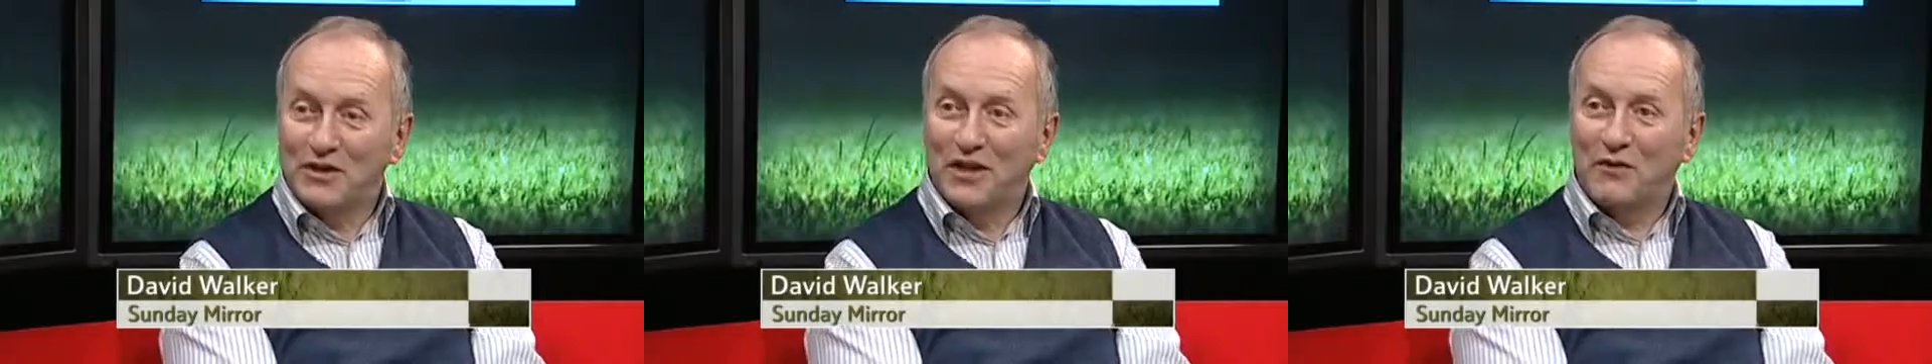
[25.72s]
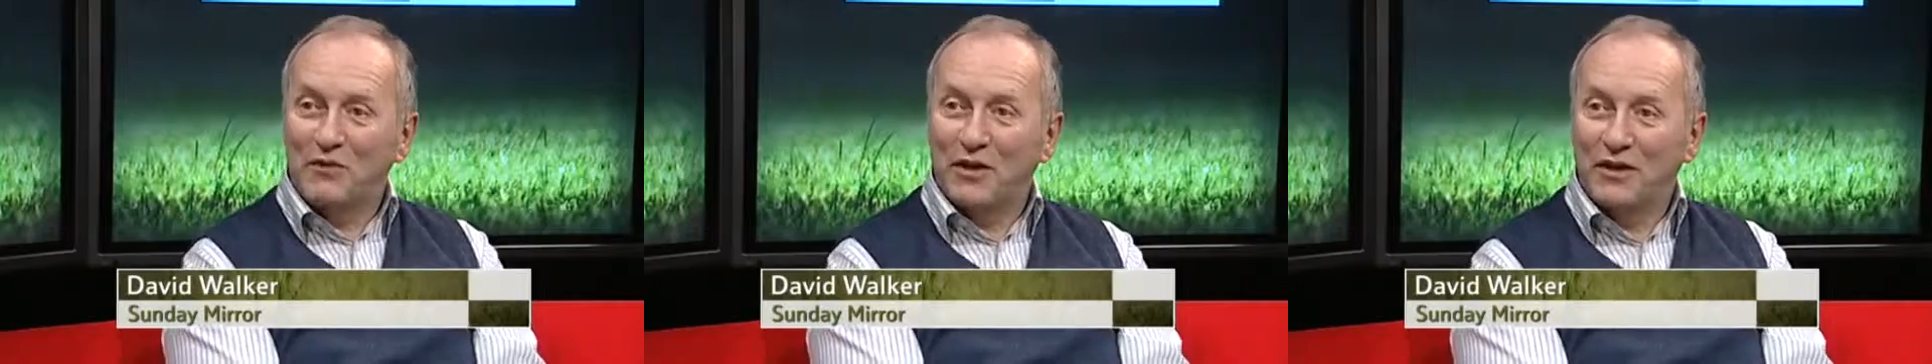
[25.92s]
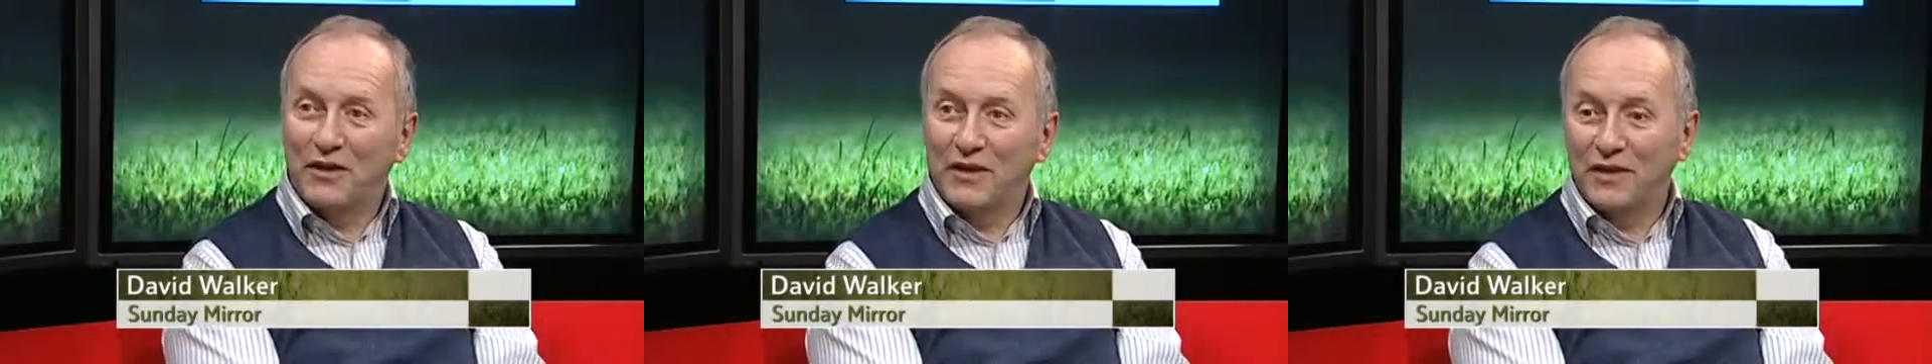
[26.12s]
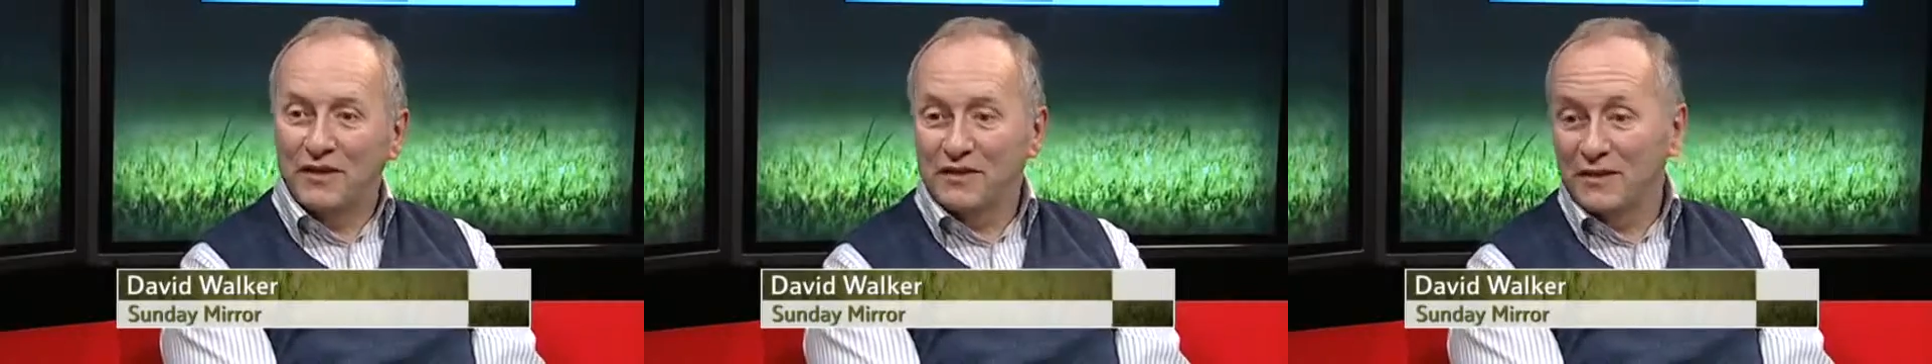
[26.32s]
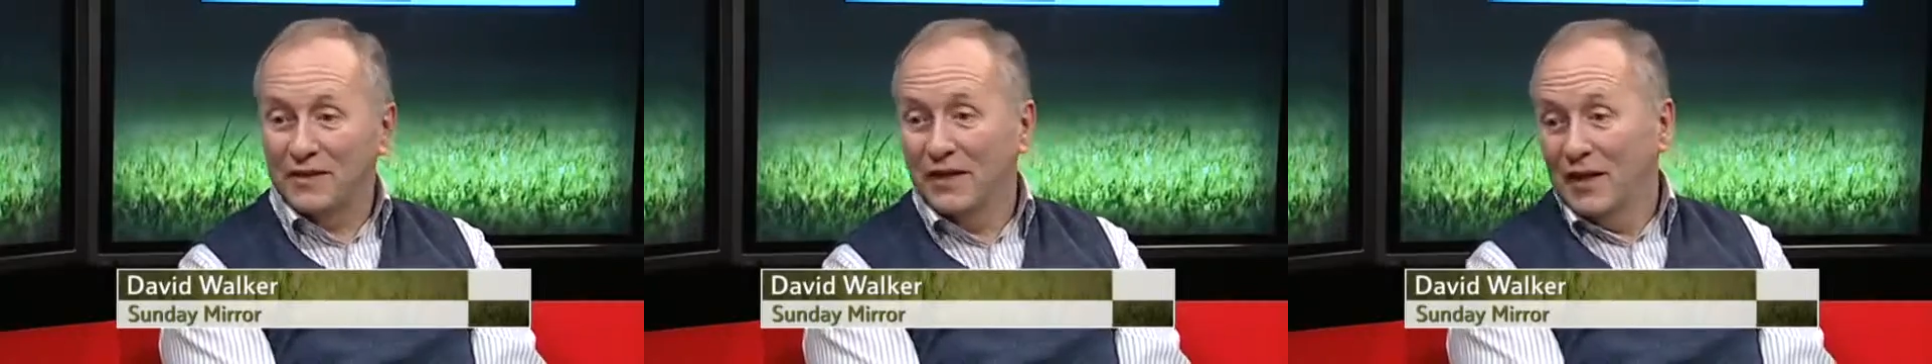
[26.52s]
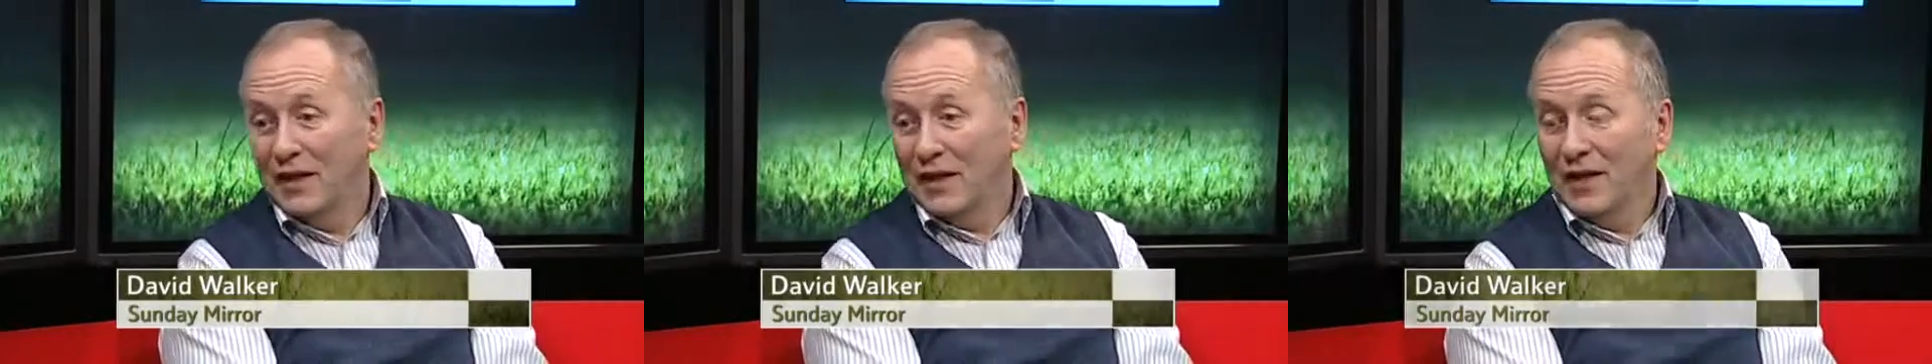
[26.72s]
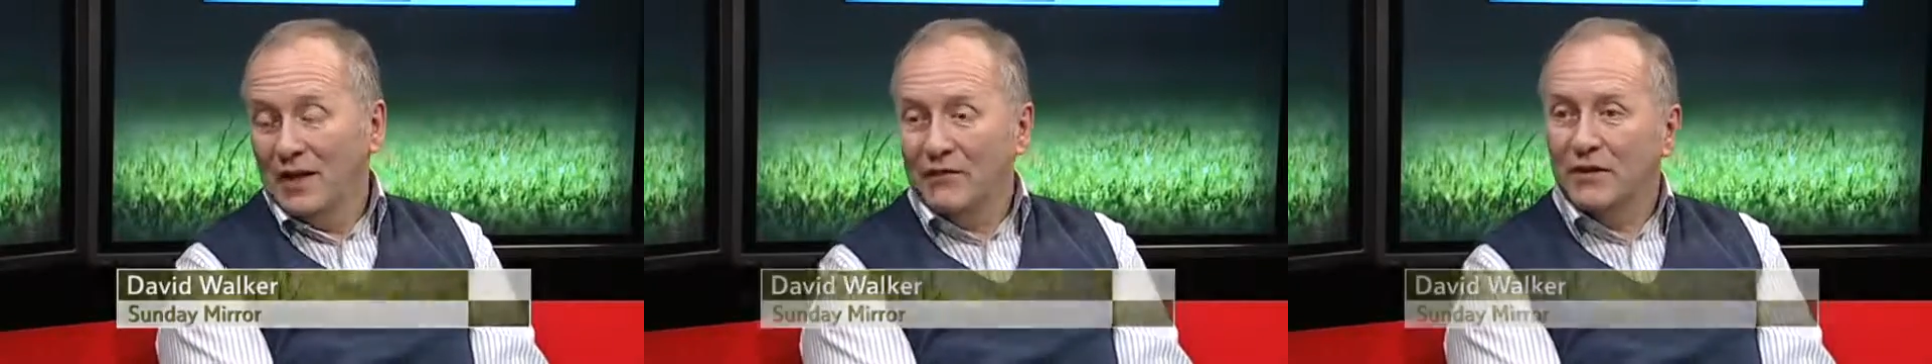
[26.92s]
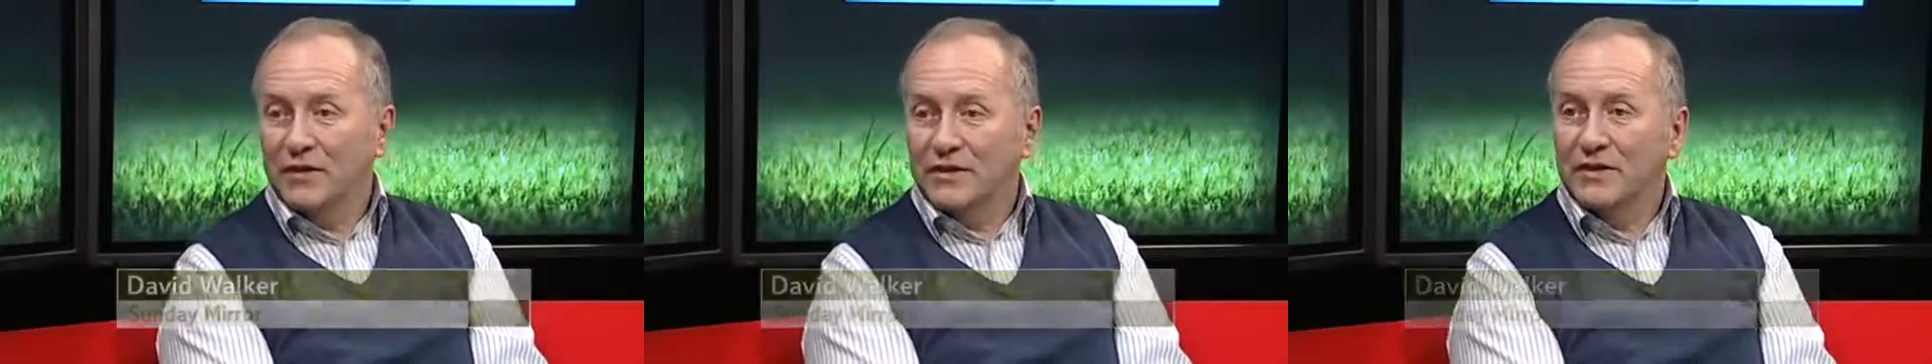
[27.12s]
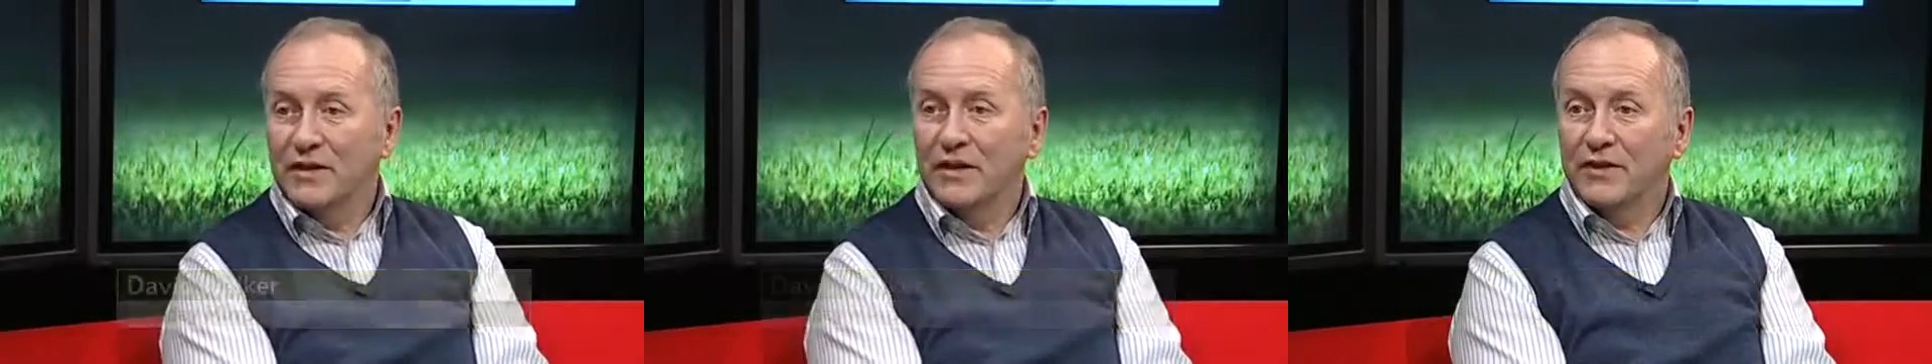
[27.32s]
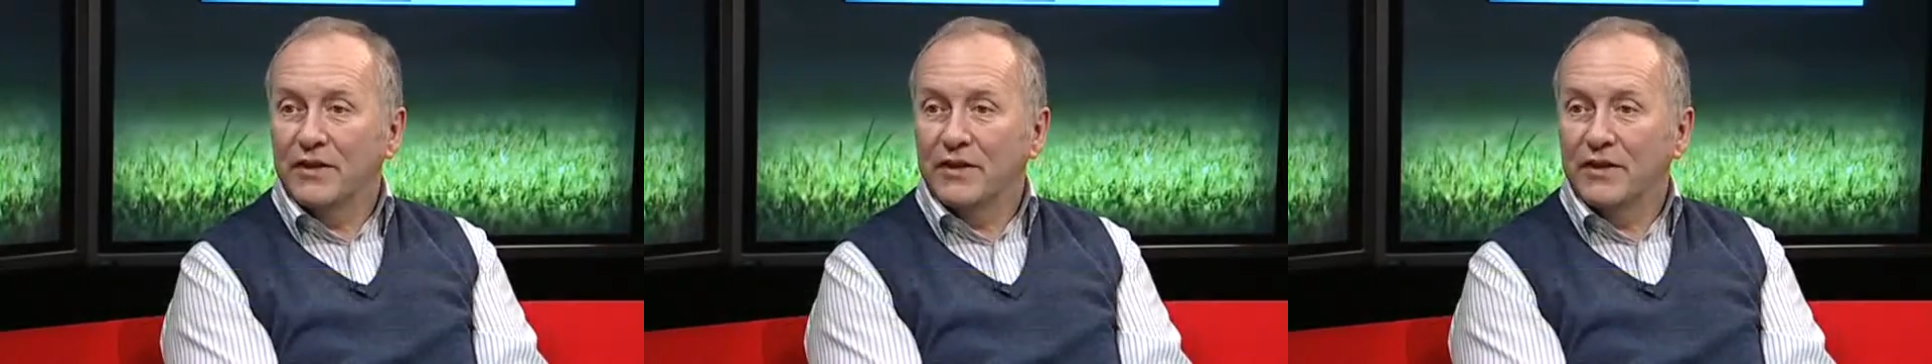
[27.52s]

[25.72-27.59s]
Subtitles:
to get relegated. I've got to say,